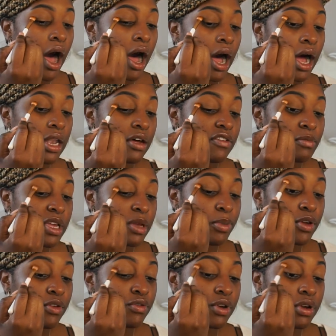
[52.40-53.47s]
I love me a
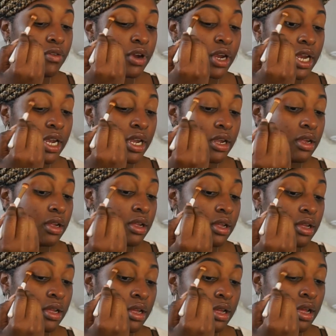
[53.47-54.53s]
bit of Riri.
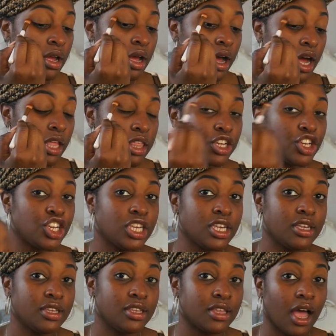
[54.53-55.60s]
I think
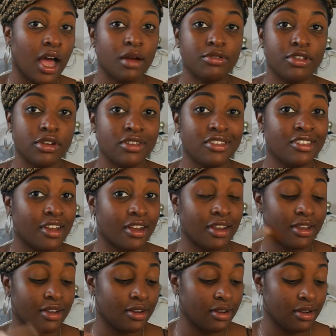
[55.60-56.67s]
she's absolutely
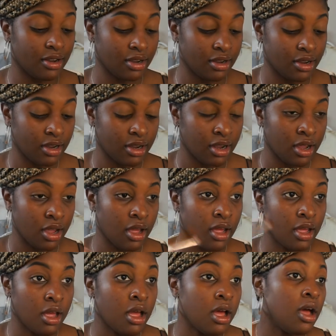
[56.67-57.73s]
stunning.
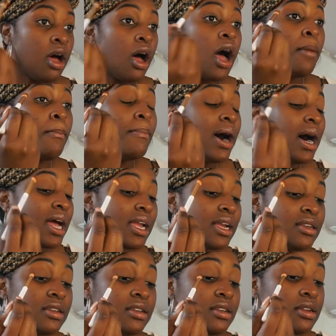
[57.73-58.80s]
Her
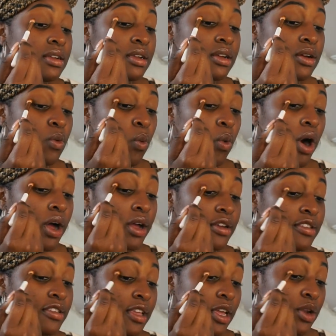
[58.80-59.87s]
mind
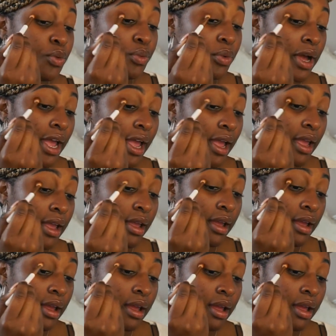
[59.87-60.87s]
works in a way